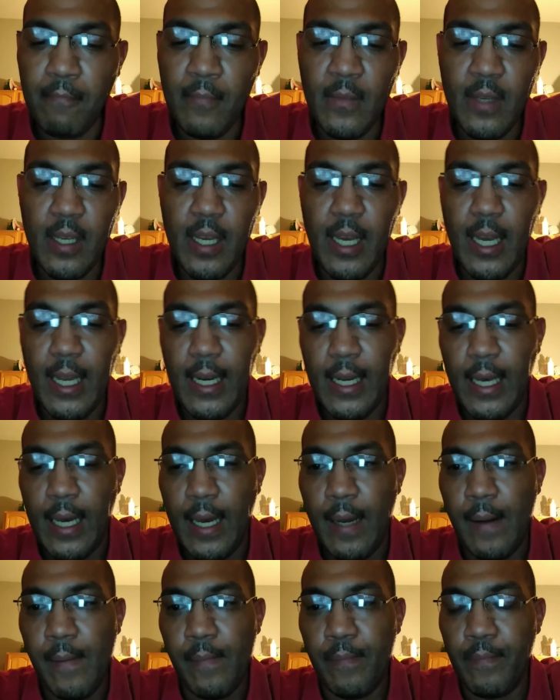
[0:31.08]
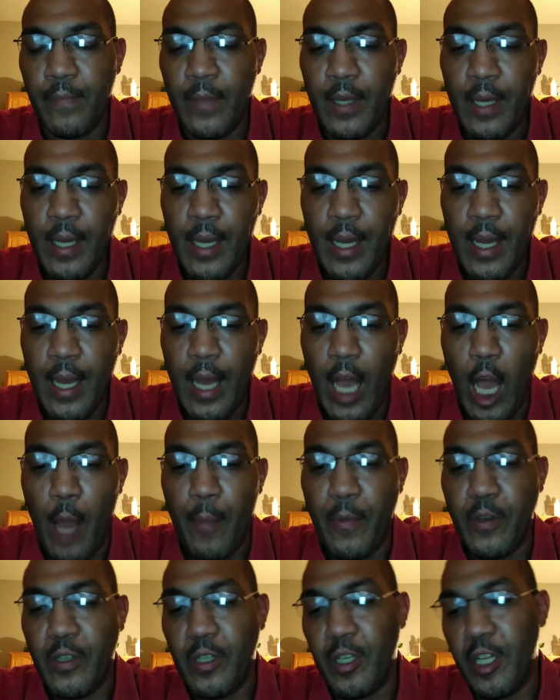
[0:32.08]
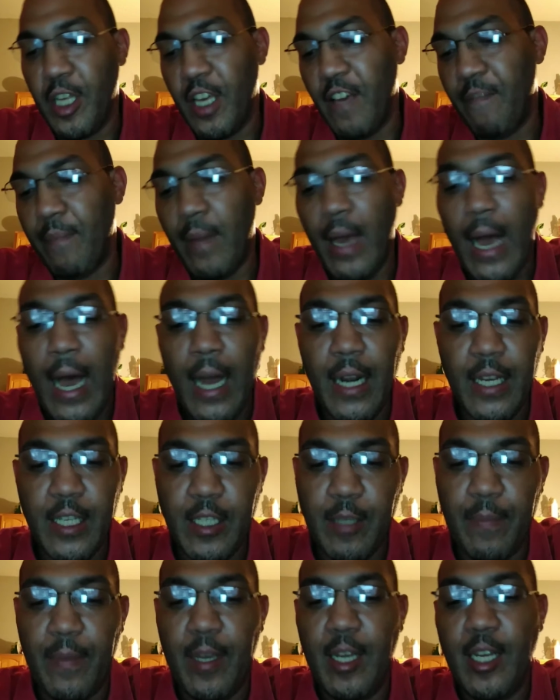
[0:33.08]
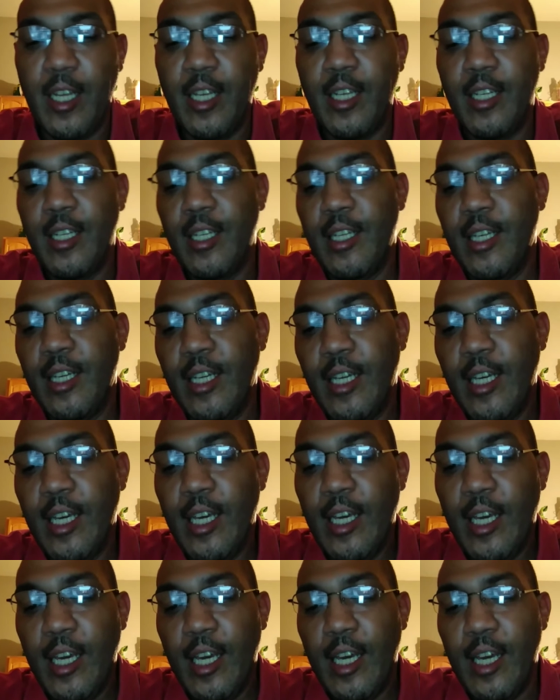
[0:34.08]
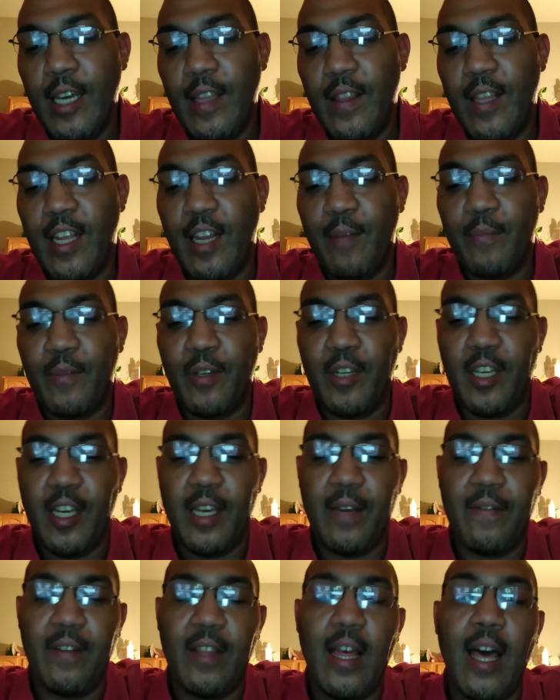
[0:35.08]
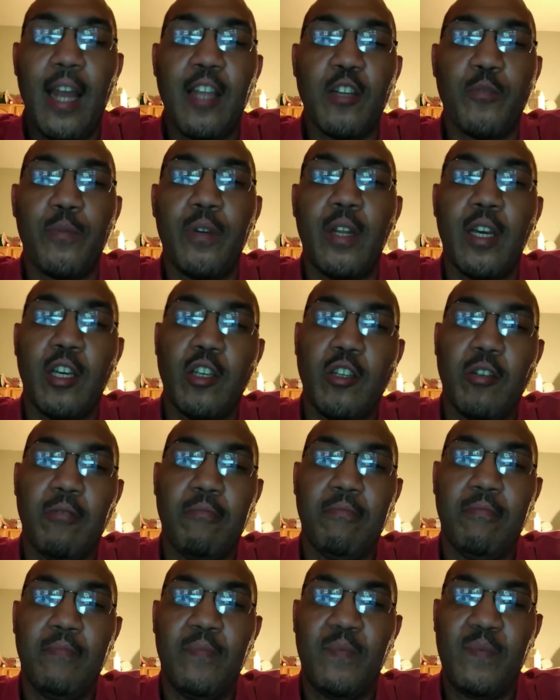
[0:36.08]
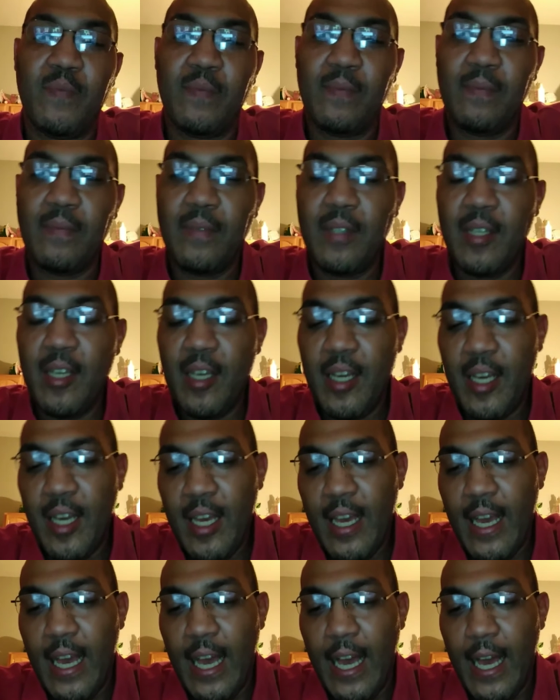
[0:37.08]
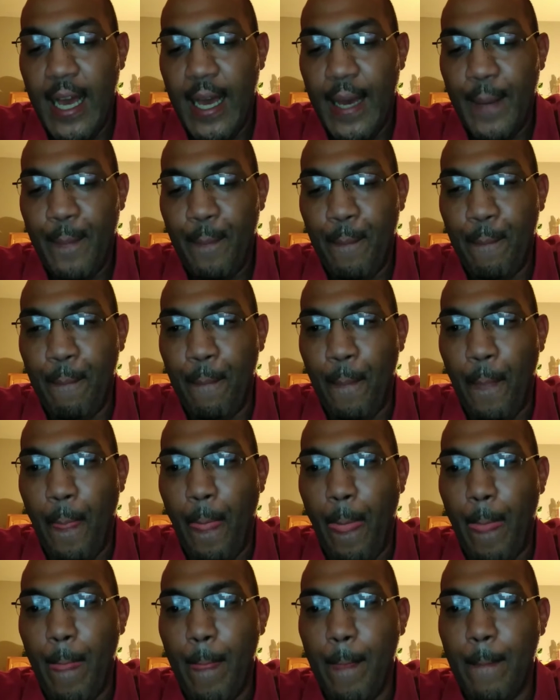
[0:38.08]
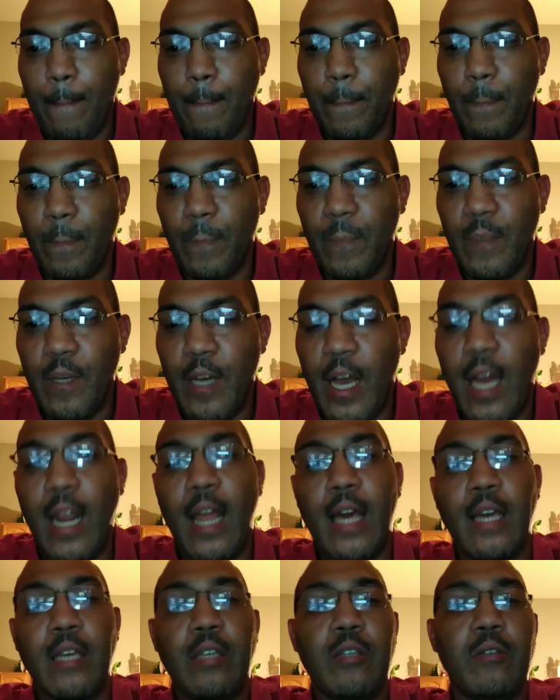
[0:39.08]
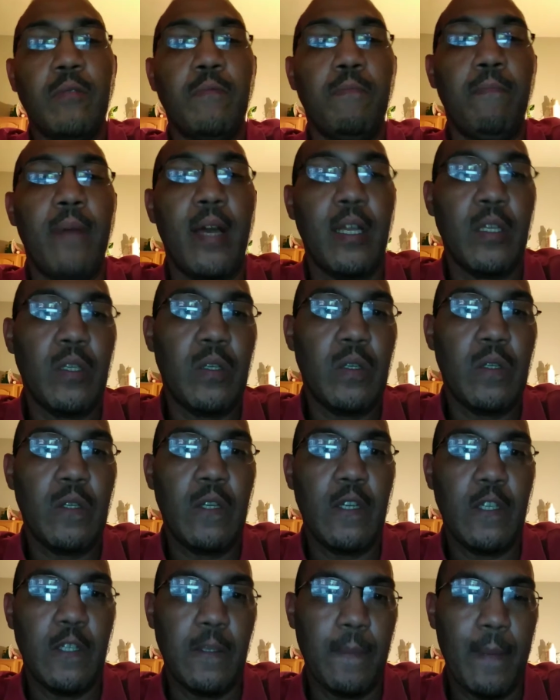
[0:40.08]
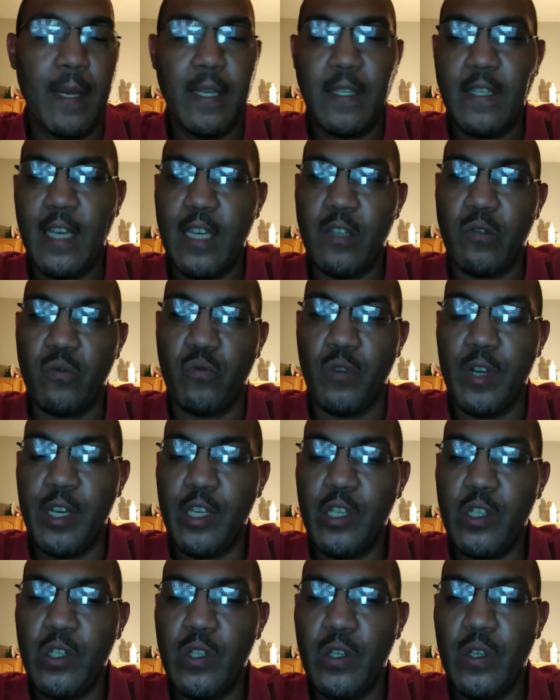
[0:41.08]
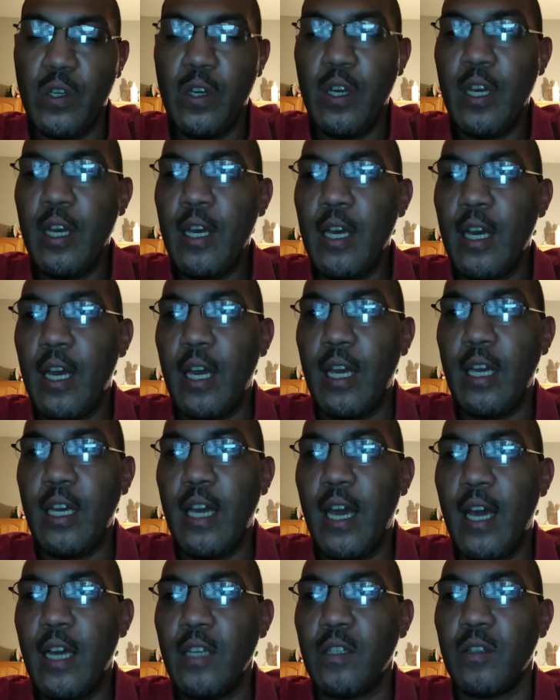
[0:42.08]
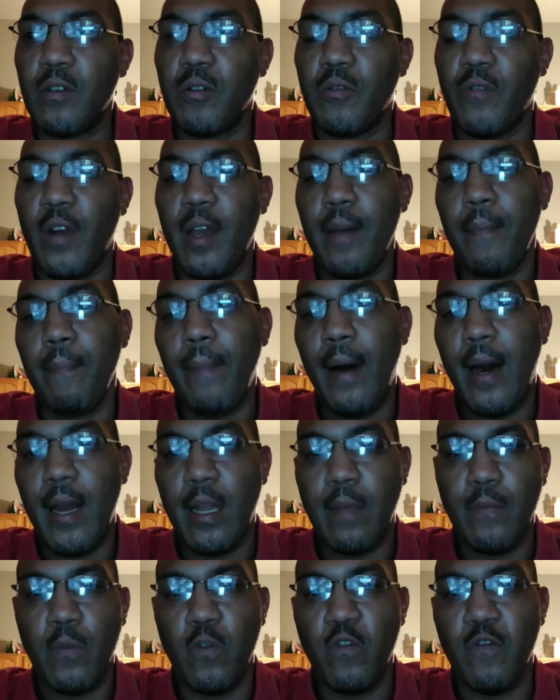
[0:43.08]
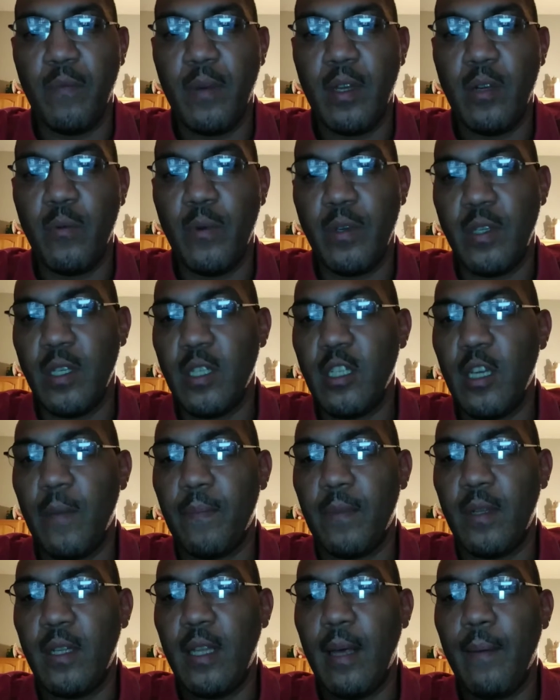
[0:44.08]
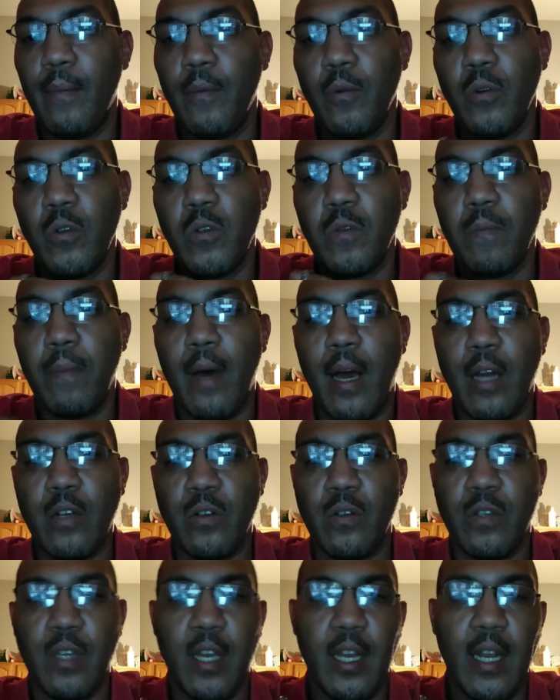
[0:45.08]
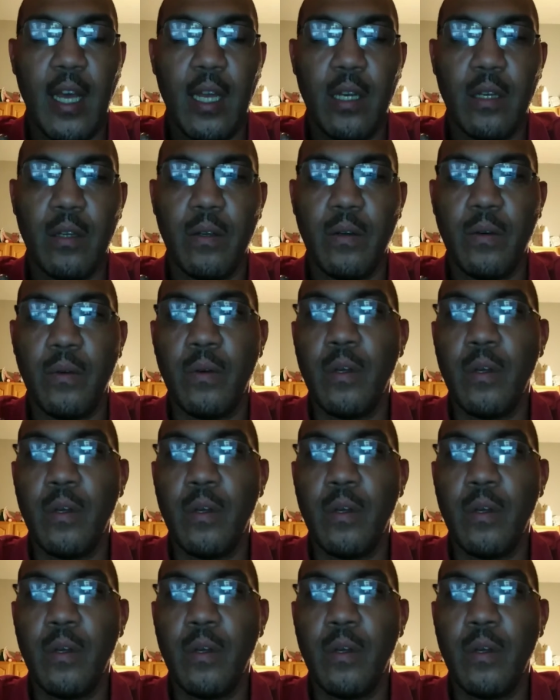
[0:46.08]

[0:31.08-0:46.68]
and I'm just gonna give my honest opinion, and then I'm gonna give an honest prediction. Um, I like Spence. Spence has reach. He has great body movement, which is something that most boxers cannot do.